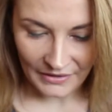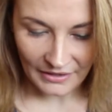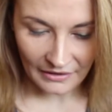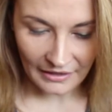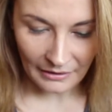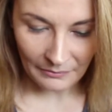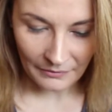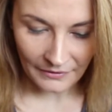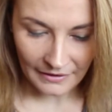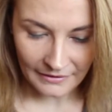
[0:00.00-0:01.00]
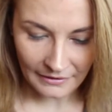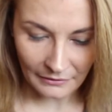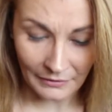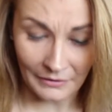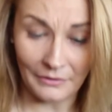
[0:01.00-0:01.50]
So yeah, with this
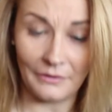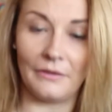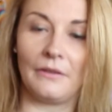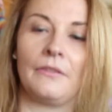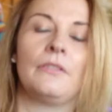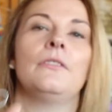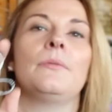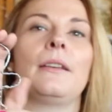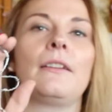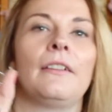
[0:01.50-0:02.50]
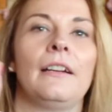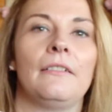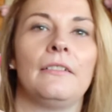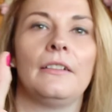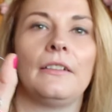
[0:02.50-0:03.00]
I of course went
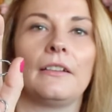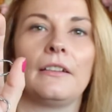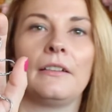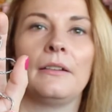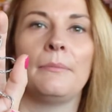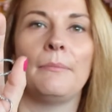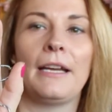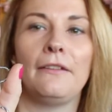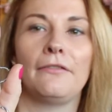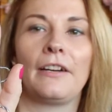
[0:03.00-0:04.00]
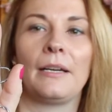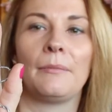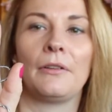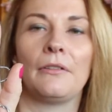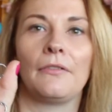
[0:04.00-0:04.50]
around the main
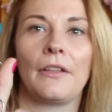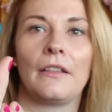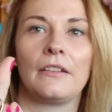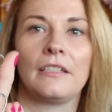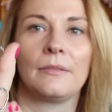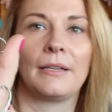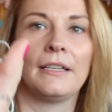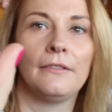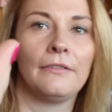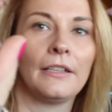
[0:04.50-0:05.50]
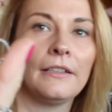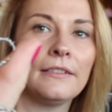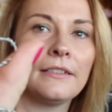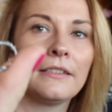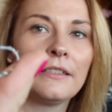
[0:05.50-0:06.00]
frame of the gingerbread
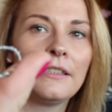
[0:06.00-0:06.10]
first.